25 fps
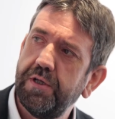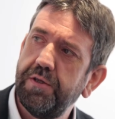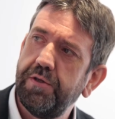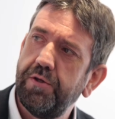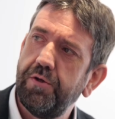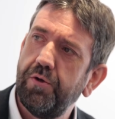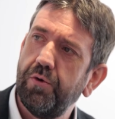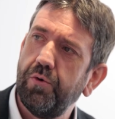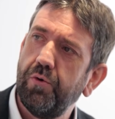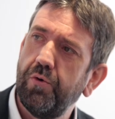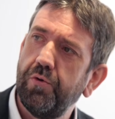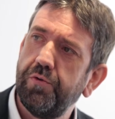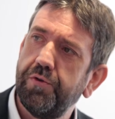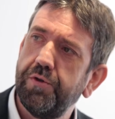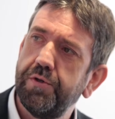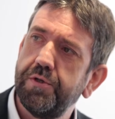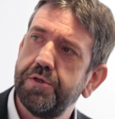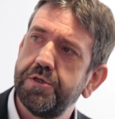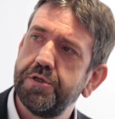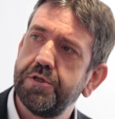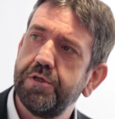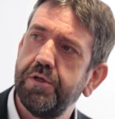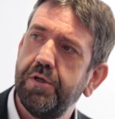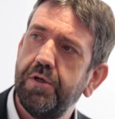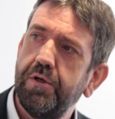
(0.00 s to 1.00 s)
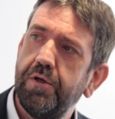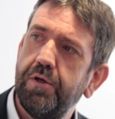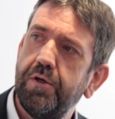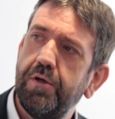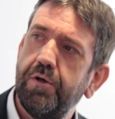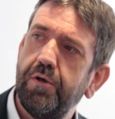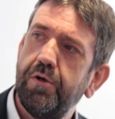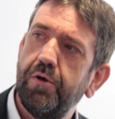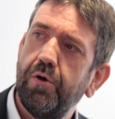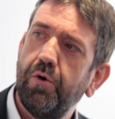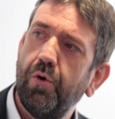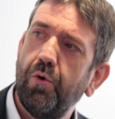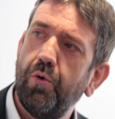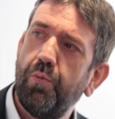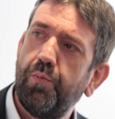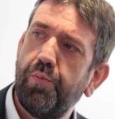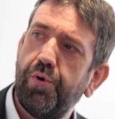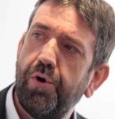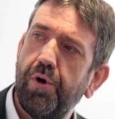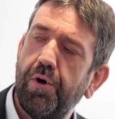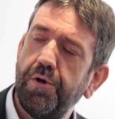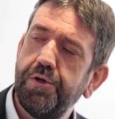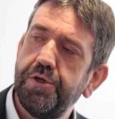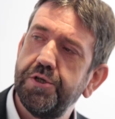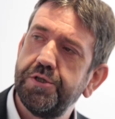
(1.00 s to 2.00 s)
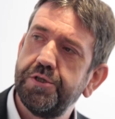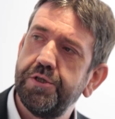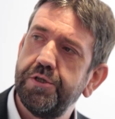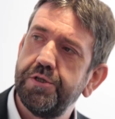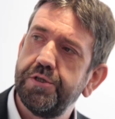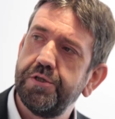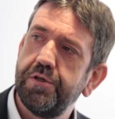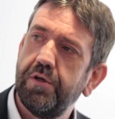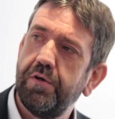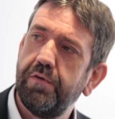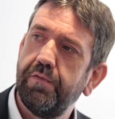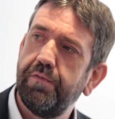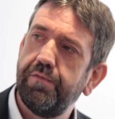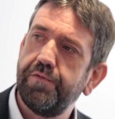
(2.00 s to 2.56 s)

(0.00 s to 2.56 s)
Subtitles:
in the authors or purchasers of